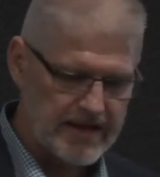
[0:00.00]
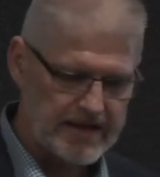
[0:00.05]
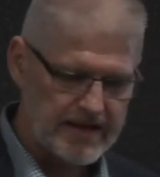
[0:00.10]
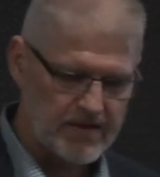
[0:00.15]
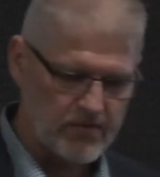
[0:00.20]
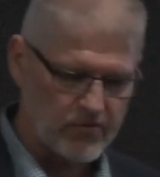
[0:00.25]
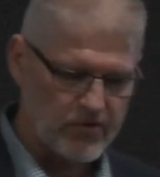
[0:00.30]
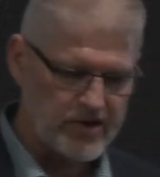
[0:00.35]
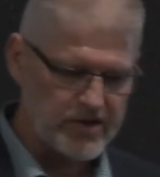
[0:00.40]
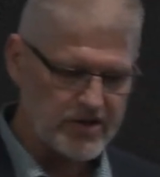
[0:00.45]

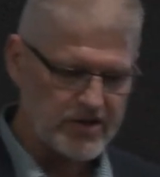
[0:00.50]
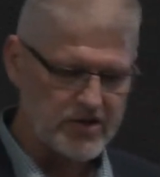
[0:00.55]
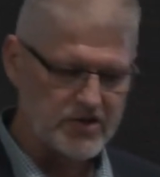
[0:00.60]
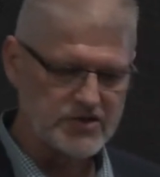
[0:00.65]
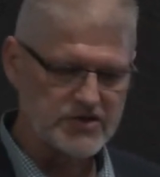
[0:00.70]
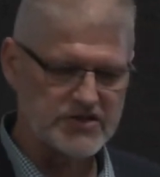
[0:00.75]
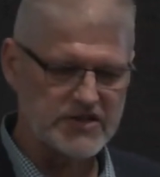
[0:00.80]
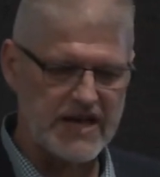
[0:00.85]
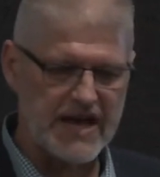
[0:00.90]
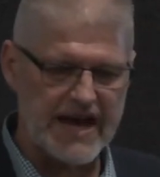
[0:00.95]
we
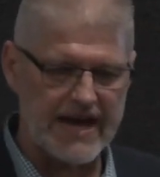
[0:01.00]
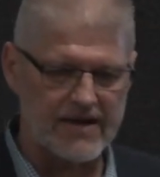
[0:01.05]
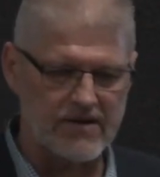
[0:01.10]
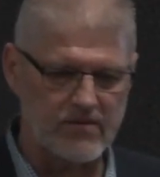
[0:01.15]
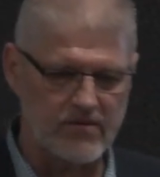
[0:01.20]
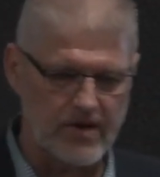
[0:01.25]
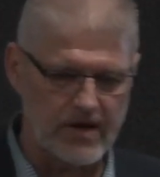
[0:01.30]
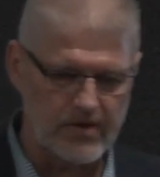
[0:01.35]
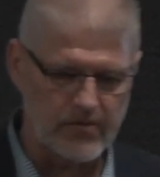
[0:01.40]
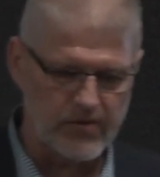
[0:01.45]
use that
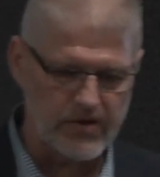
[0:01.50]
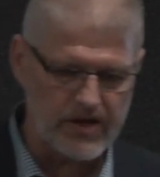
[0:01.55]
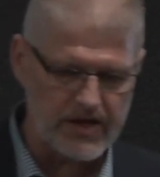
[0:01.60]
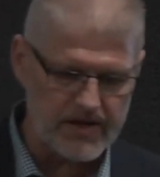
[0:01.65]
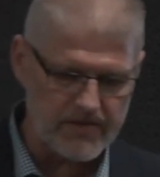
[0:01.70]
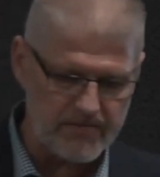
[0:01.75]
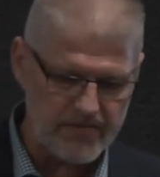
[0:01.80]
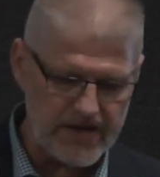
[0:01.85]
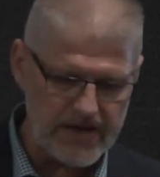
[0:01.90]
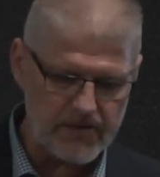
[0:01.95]
when we
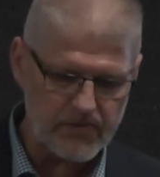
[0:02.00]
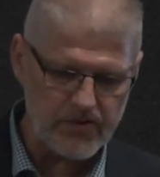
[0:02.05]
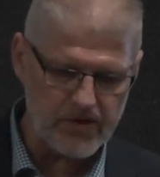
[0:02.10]
meet